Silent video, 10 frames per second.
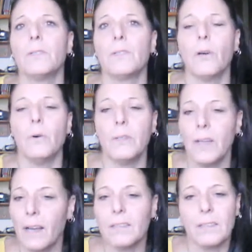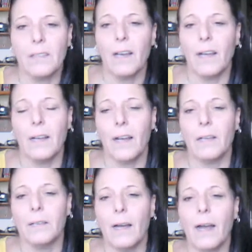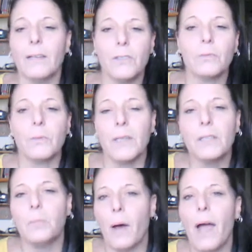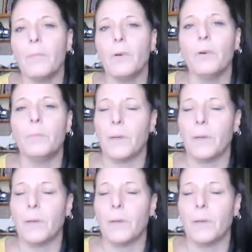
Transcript: So yes, I, I, I do read the Bible,